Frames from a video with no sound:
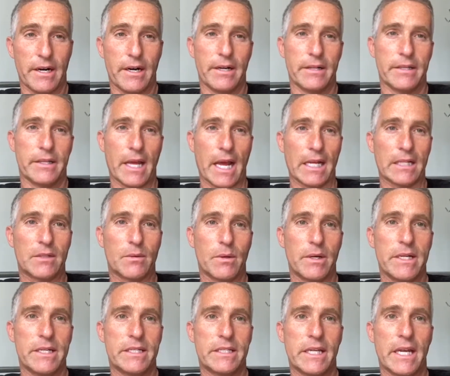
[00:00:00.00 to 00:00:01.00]
That's what
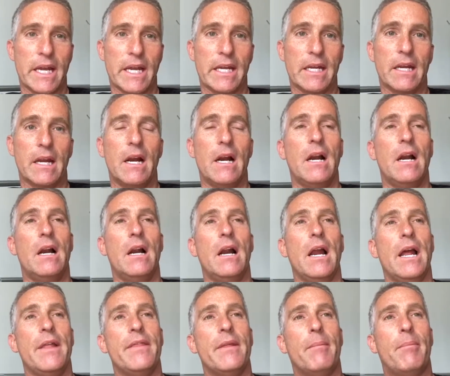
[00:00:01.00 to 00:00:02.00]
he's saying.
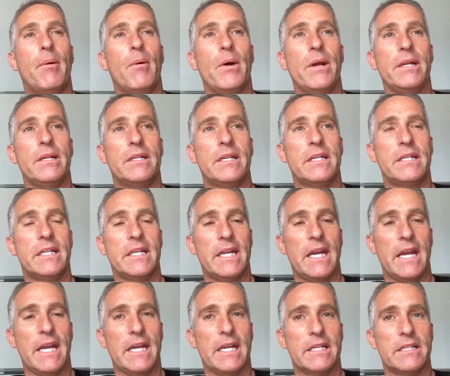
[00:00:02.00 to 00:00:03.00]
And the point to
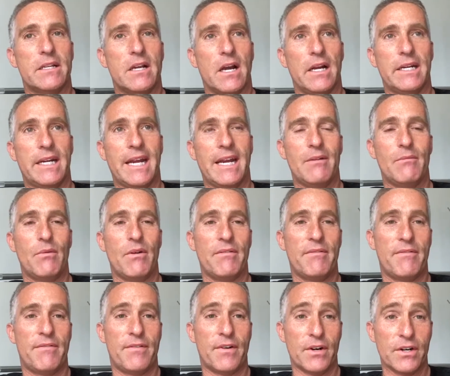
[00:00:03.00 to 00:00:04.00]
today is God can
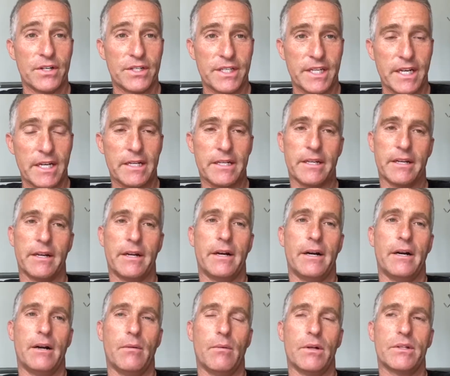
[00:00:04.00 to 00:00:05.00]
reverse it.
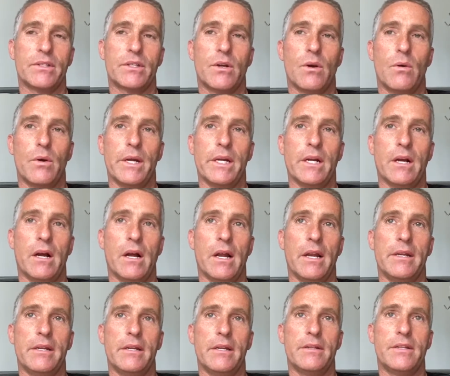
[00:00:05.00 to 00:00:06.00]
What's going
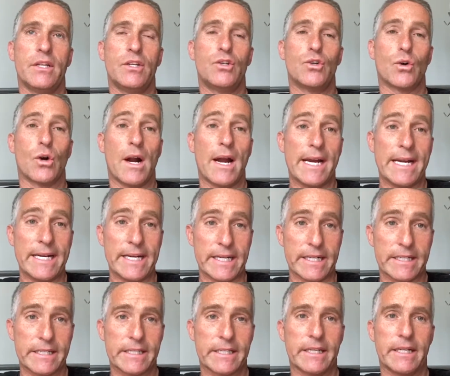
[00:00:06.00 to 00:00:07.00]
on, the
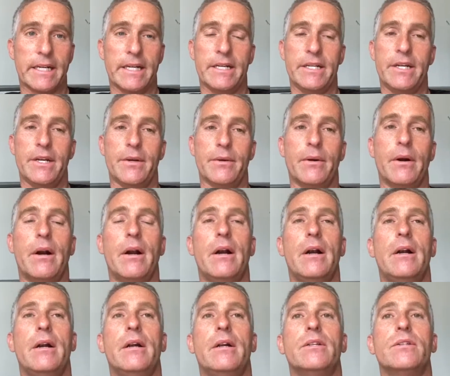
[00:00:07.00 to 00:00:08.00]
dryness in you.
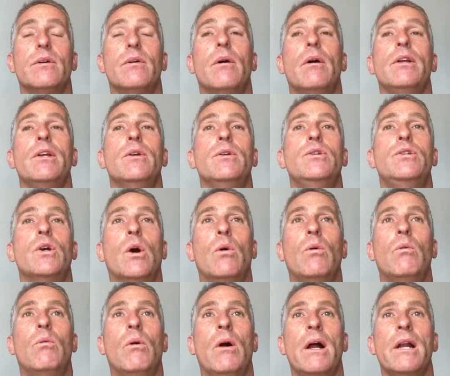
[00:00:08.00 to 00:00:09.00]
So you
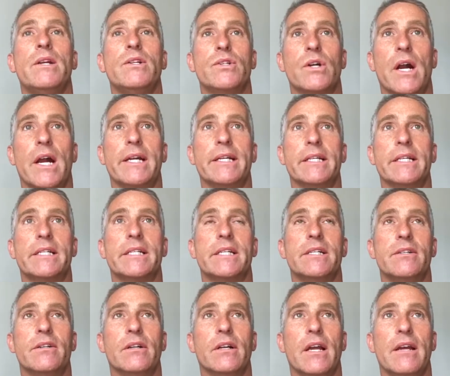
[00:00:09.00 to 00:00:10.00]
don't want dryness
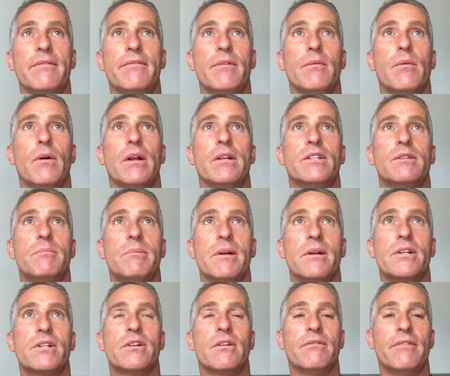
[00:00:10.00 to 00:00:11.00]
in your life. You want
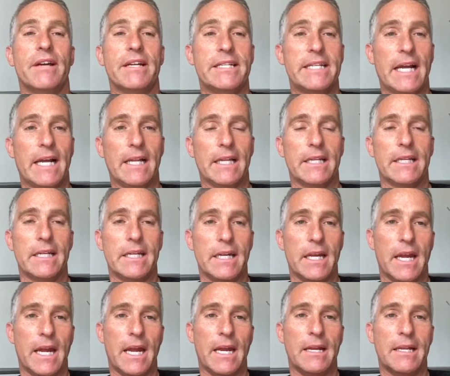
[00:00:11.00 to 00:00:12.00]
spiritual vitality,
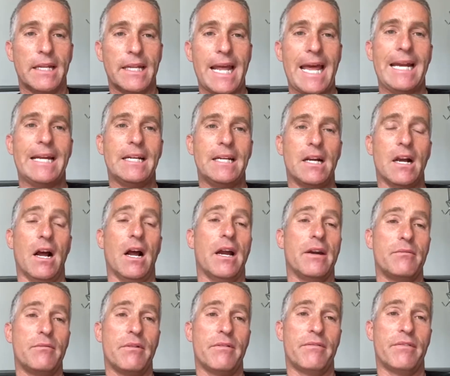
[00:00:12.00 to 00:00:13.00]
and let
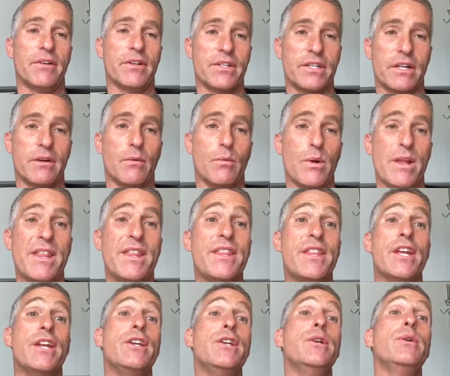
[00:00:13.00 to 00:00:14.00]
God reverse it with
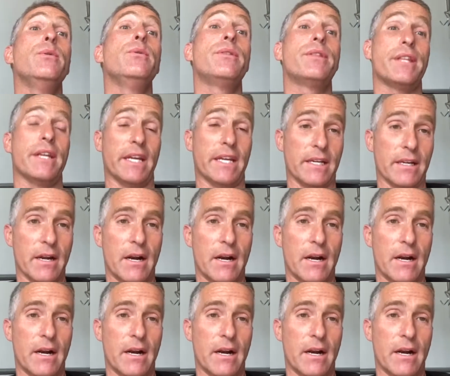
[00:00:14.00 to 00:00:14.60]
the new thing.